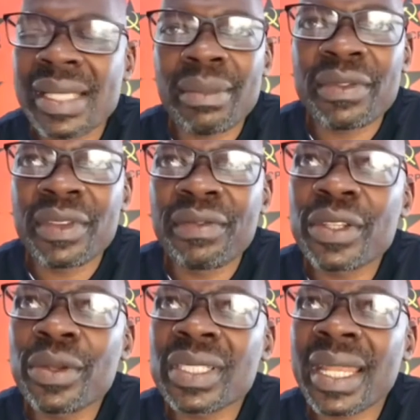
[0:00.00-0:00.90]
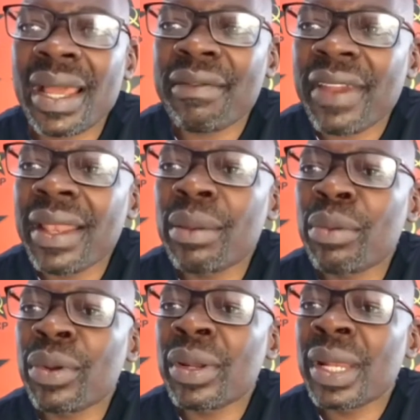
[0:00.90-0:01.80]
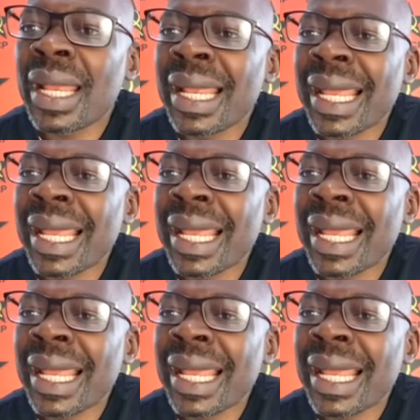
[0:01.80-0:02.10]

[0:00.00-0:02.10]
some of the videos that are available